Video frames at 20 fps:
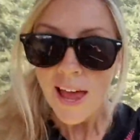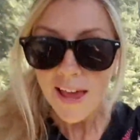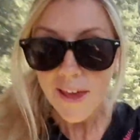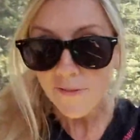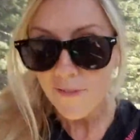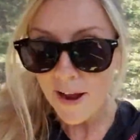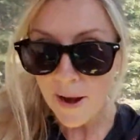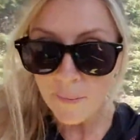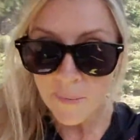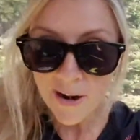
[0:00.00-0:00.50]

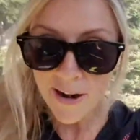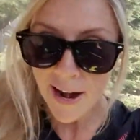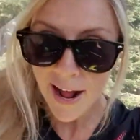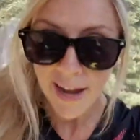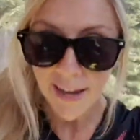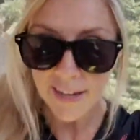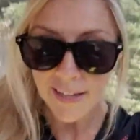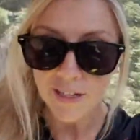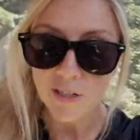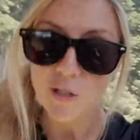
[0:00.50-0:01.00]
if Amber and
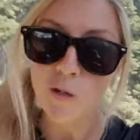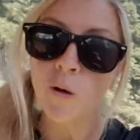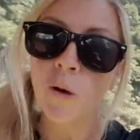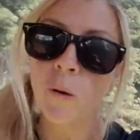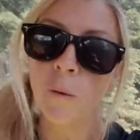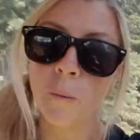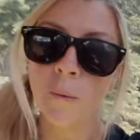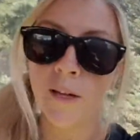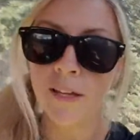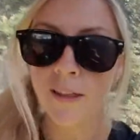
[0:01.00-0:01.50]
I can do
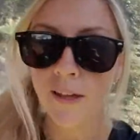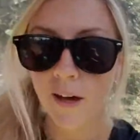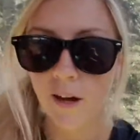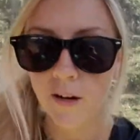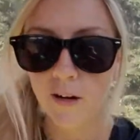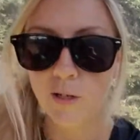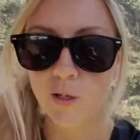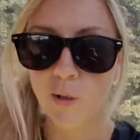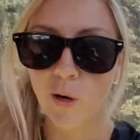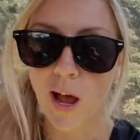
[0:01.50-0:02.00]
it, we thought
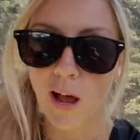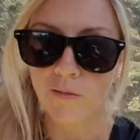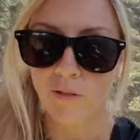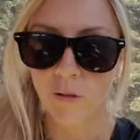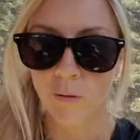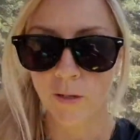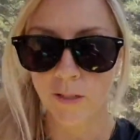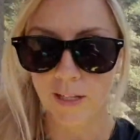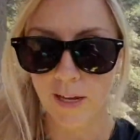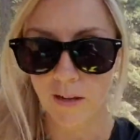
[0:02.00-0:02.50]
our
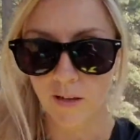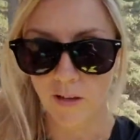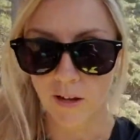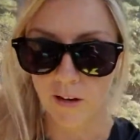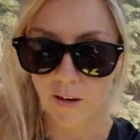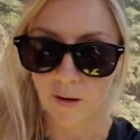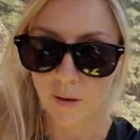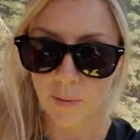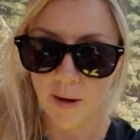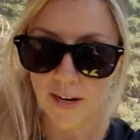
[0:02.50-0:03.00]
travel was how
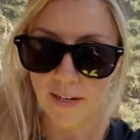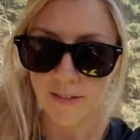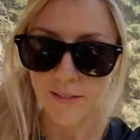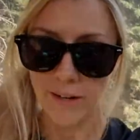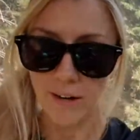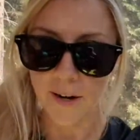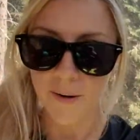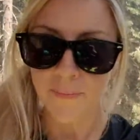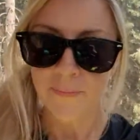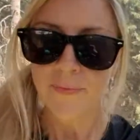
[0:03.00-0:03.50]
long our bikes
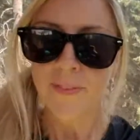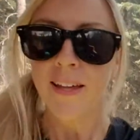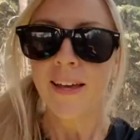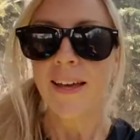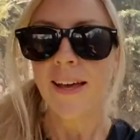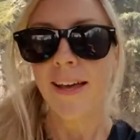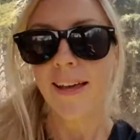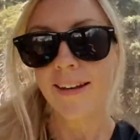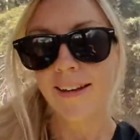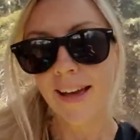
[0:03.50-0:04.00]
are.
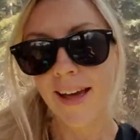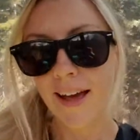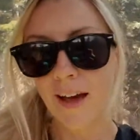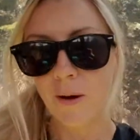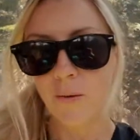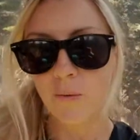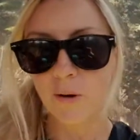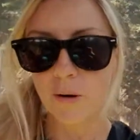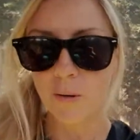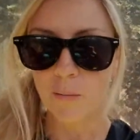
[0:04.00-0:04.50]
And
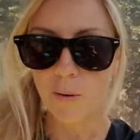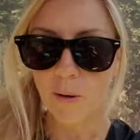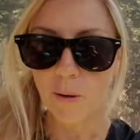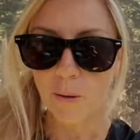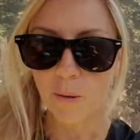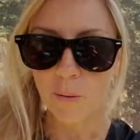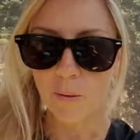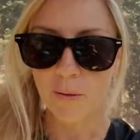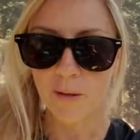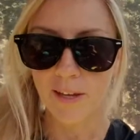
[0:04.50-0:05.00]
now we're
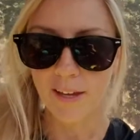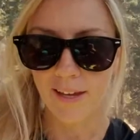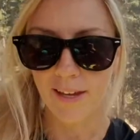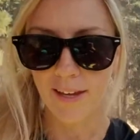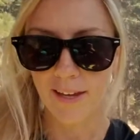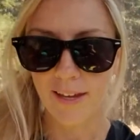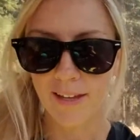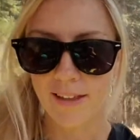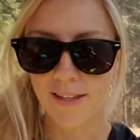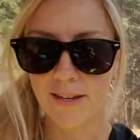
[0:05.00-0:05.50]
both
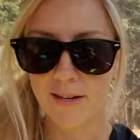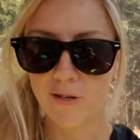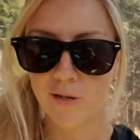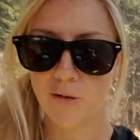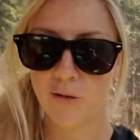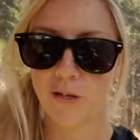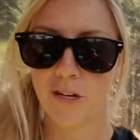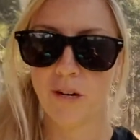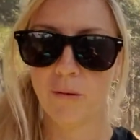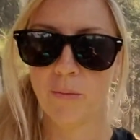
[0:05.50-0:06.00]
in the
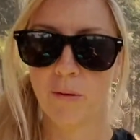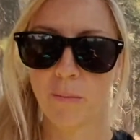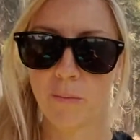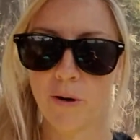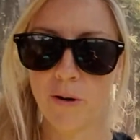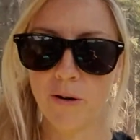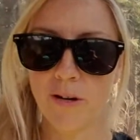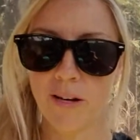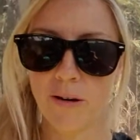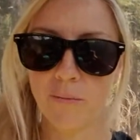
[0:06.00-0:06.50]
industry
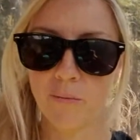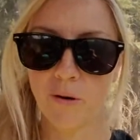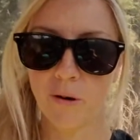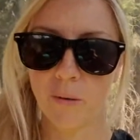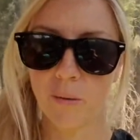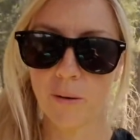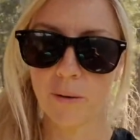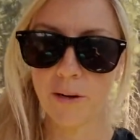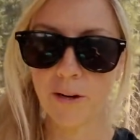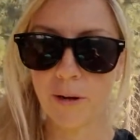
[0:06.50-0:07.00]
promoting
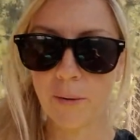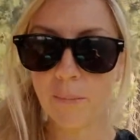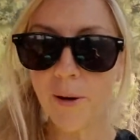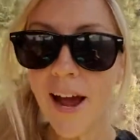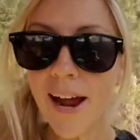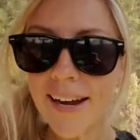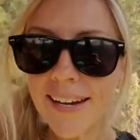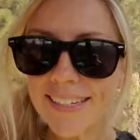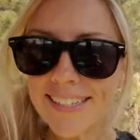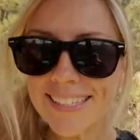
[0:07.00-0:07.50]
more women on
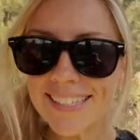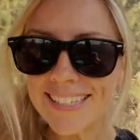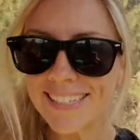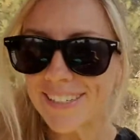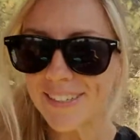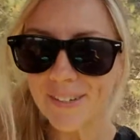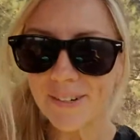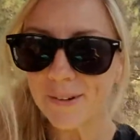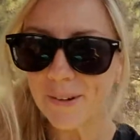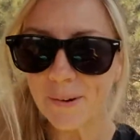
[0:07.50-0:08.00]
bikes and
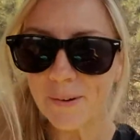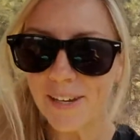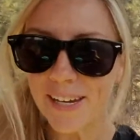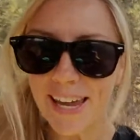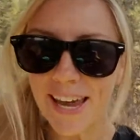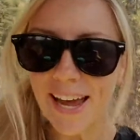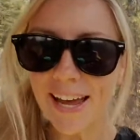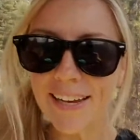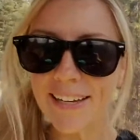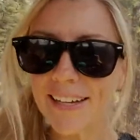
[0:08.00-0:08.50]
doing what we
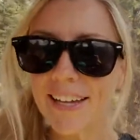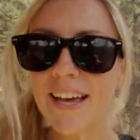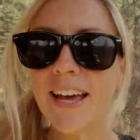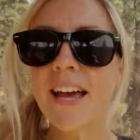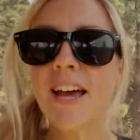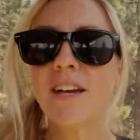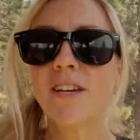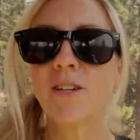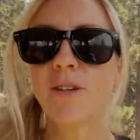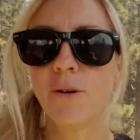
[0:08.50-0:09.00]
can.
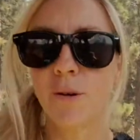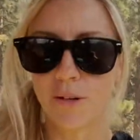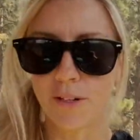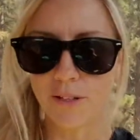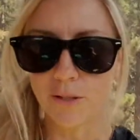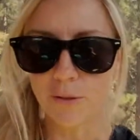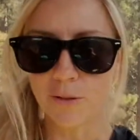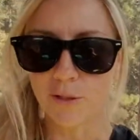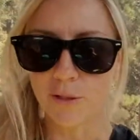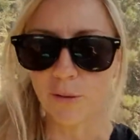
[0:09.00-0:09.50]
You can
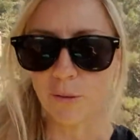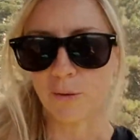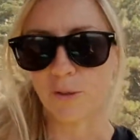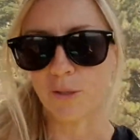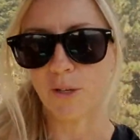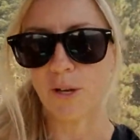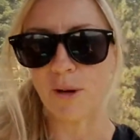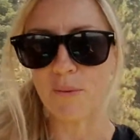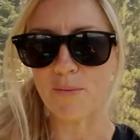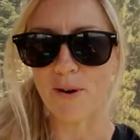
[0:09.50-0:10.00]
do it too.
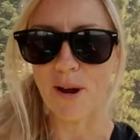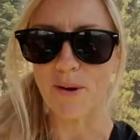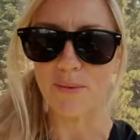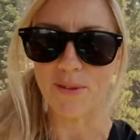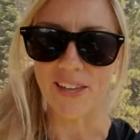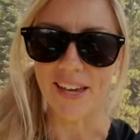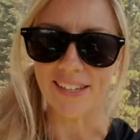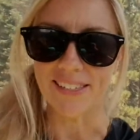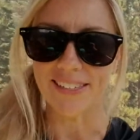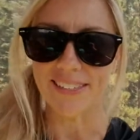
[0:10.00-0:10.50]
So come ride
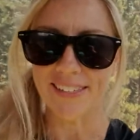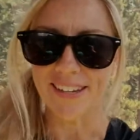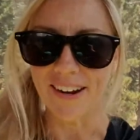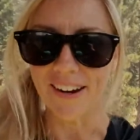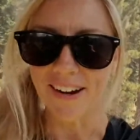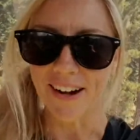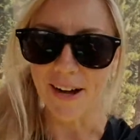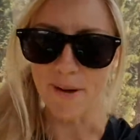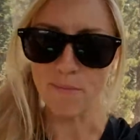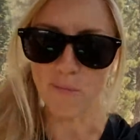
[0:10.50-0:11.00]
with us.
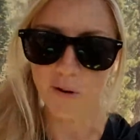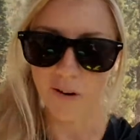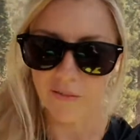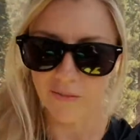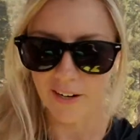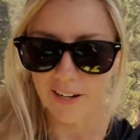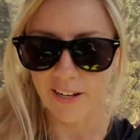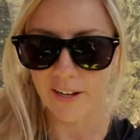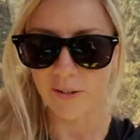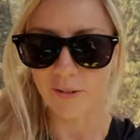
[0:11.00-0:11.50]
All right, more
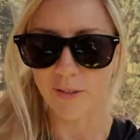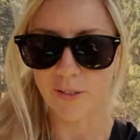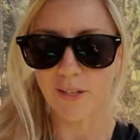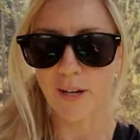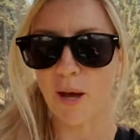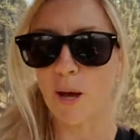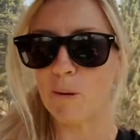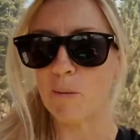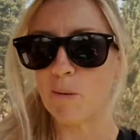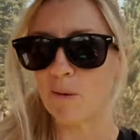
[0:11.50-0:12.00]
videos to
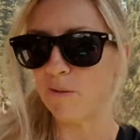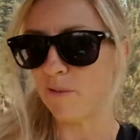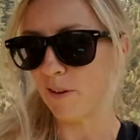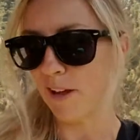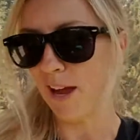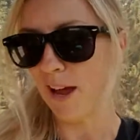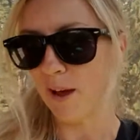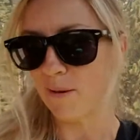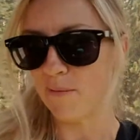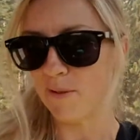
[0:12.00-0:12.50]
come of
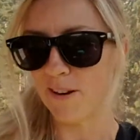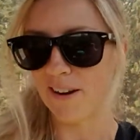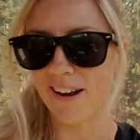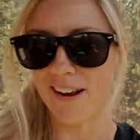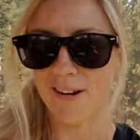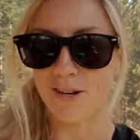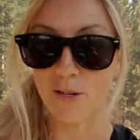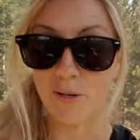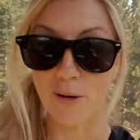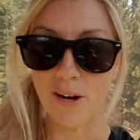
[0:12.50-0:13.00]
Amber and
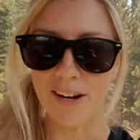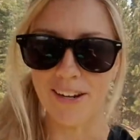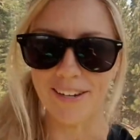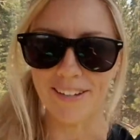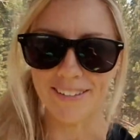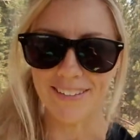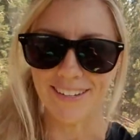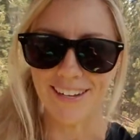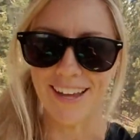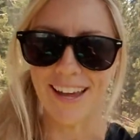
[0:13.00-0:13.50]
I
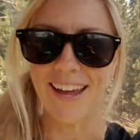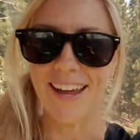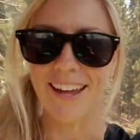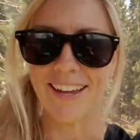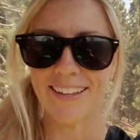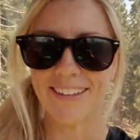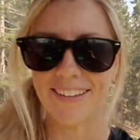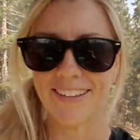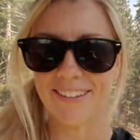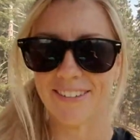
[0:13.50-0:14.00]
shredding
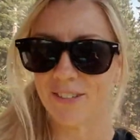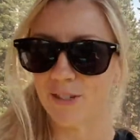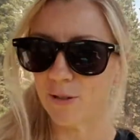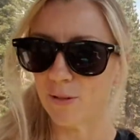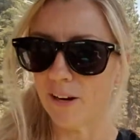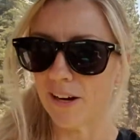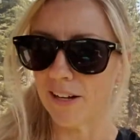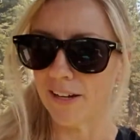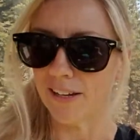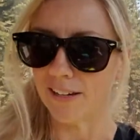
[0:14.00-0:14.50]
today.
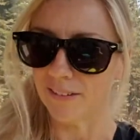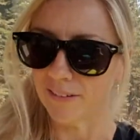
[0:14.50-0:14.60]
Shredding.